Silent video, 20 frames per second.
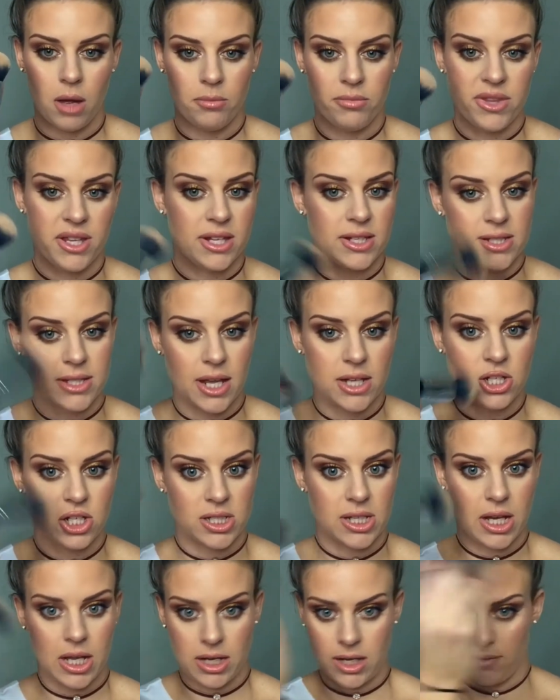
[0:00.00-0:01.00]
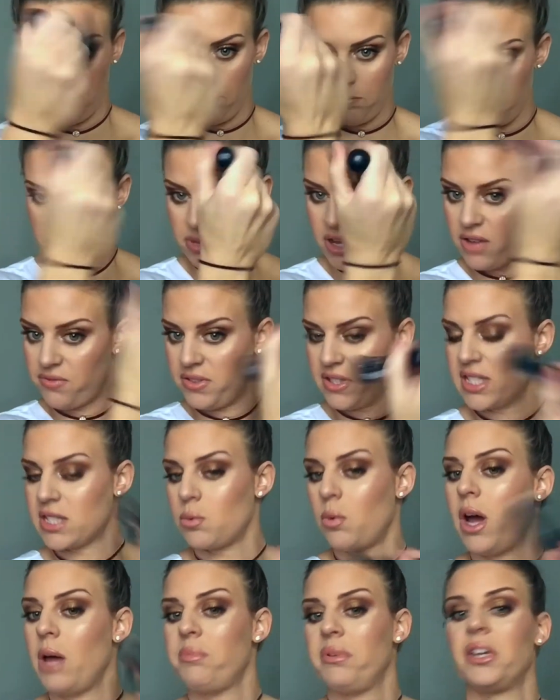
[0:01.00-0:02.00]
This, I just kind of buff and
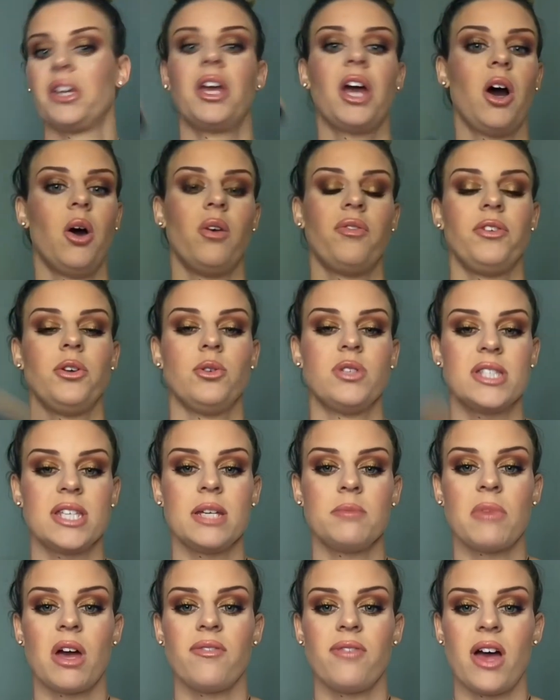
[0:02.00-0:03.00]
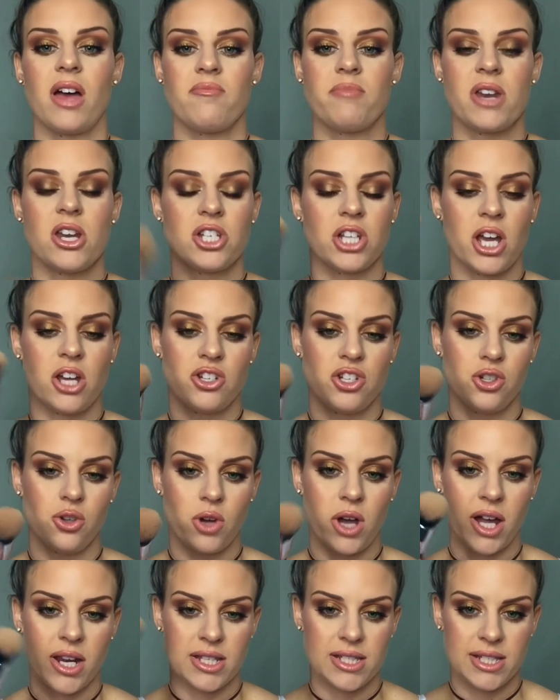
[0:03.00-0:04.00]
swipe and go. If you see my 5-minute challenge, you'll
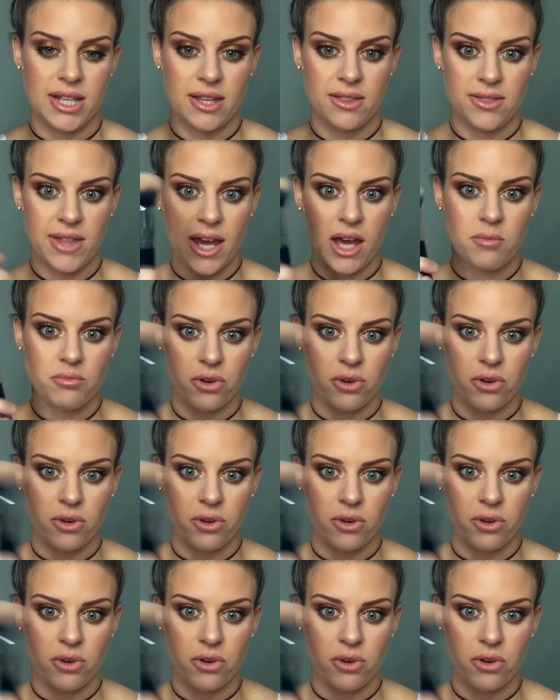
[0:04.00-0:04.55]
kind of see it.